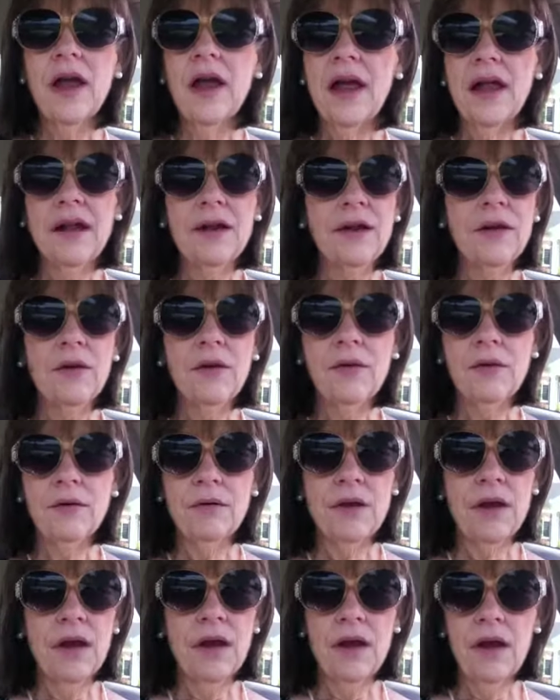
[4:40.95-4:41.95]
and
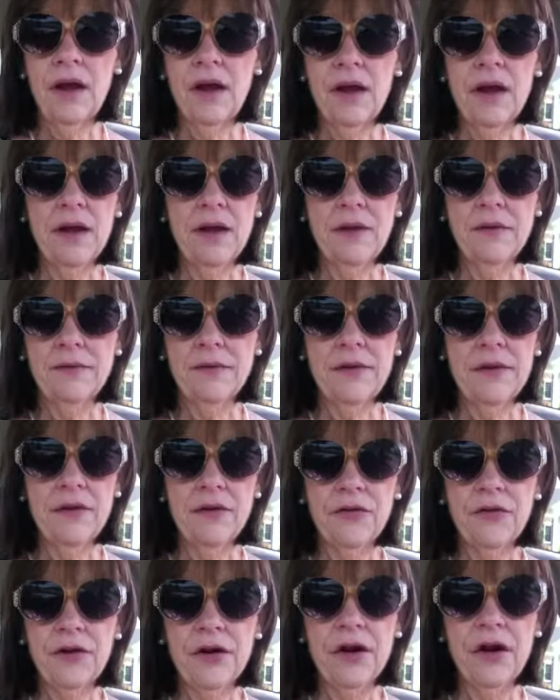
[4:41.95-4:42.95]
it
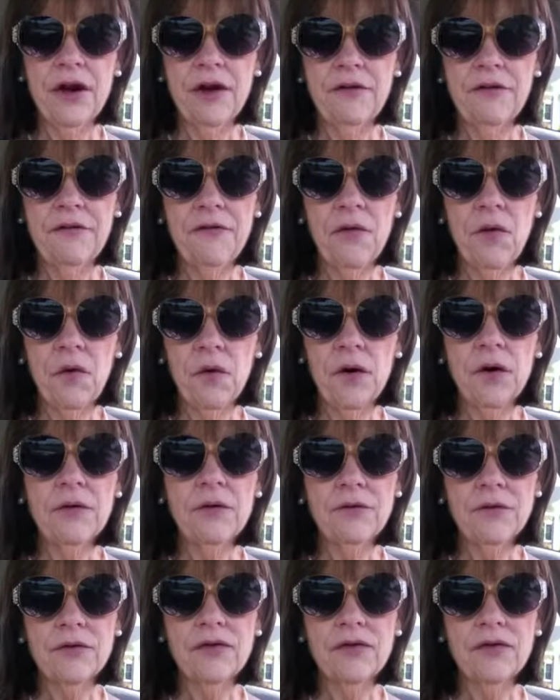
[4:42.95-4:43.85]
there's enough for